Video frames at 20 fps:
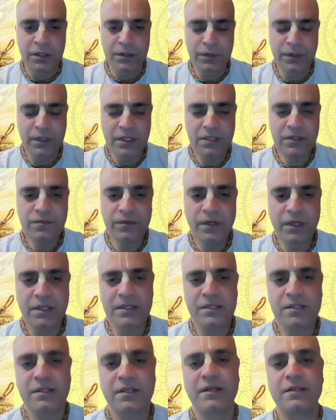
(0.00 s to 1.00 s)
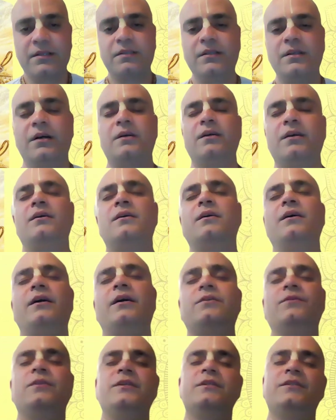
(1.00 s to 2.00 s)
So in this verse,
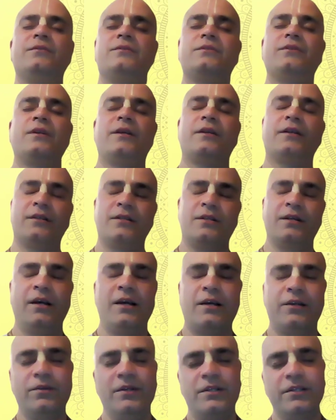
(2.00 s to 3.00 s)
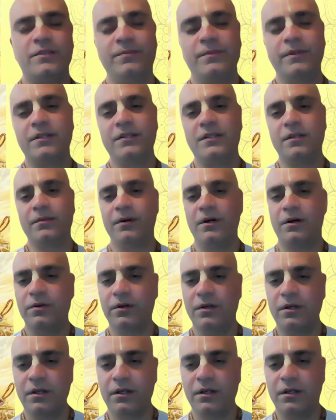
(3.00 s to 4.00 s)
Sri Krishna actually speaks
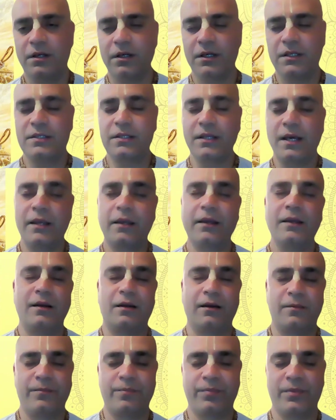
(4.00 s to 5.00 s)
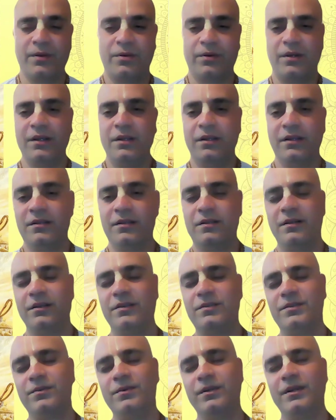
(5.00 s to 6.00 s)
about a cycle. Okay,
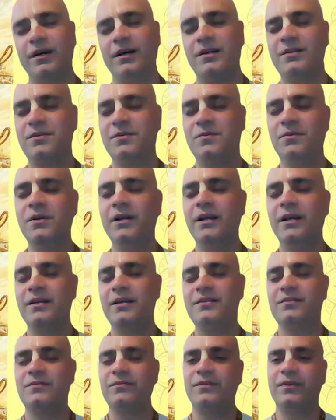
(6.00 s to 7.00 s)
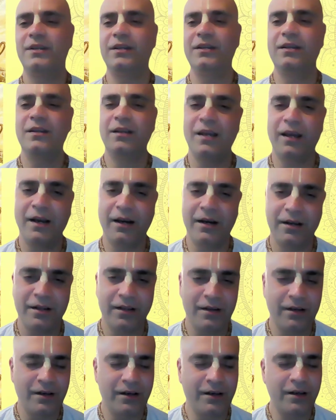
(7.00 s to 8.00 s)
So in our school days, we had
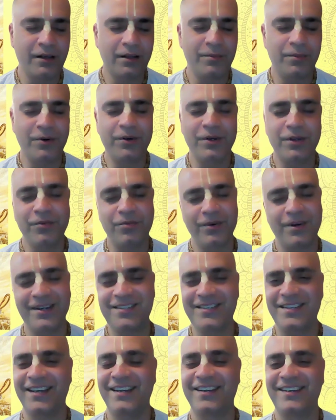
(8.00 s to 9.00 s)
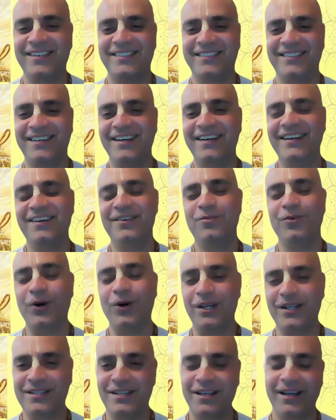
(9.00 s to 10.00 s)
learnt about different cycles, right?
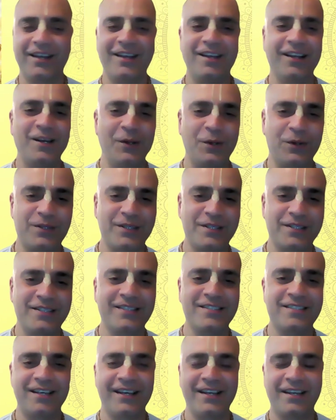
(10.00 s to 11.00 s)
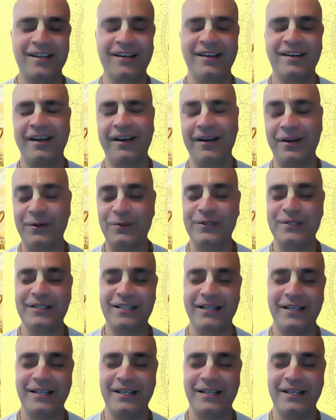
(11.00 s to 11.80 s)
Water cycle, oxygen cycle, nitrogen